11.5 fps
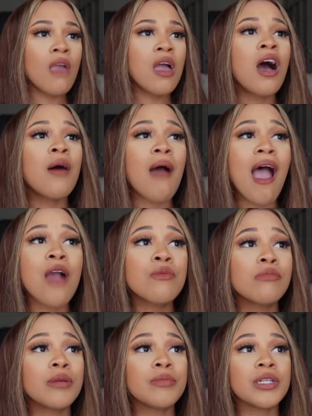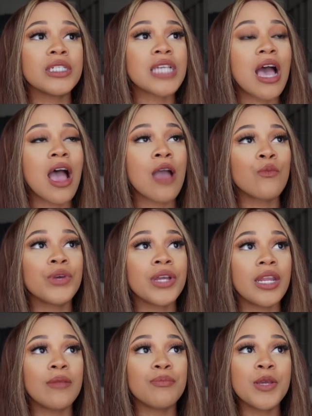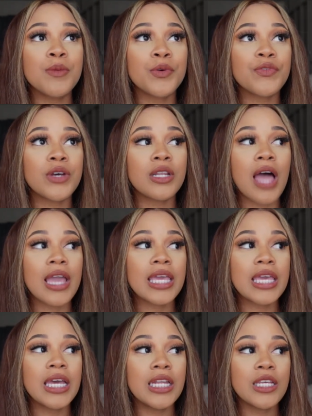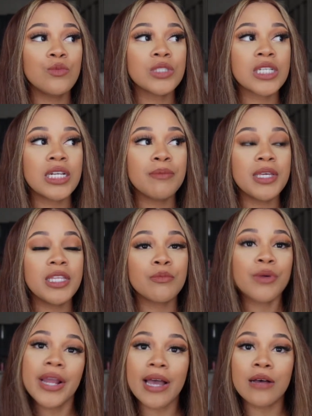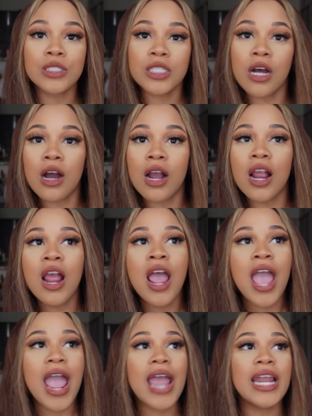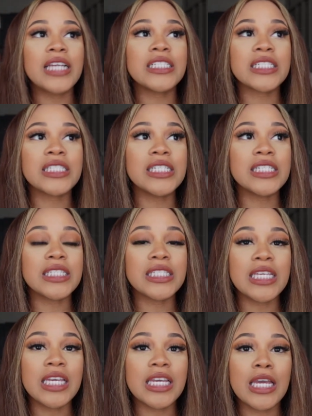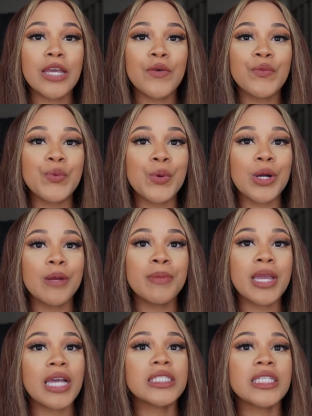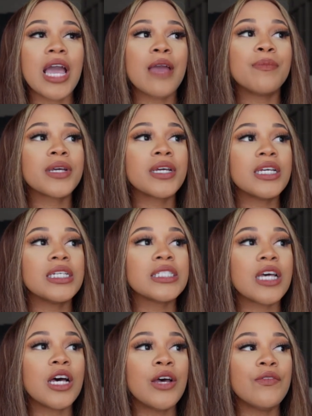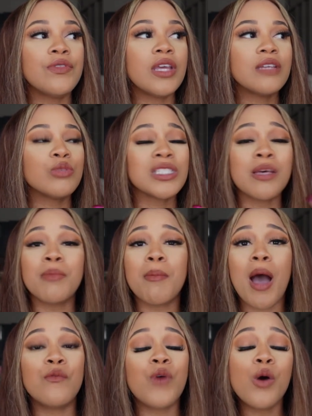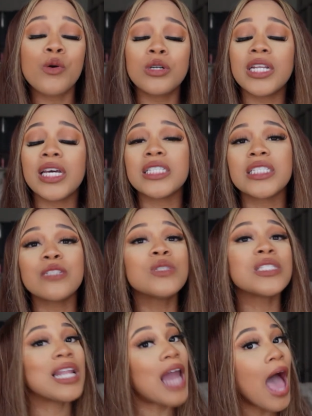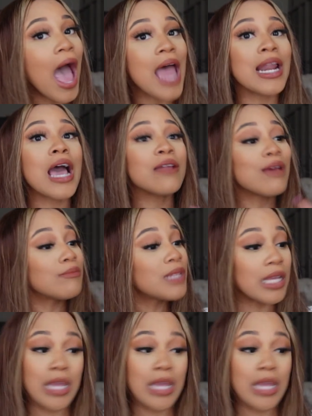I remember a time when people felt like Kelly was going to be the breakout star, and they just didn't see it for Beyonce because it was something about vocal lessons. It was a lot. Now,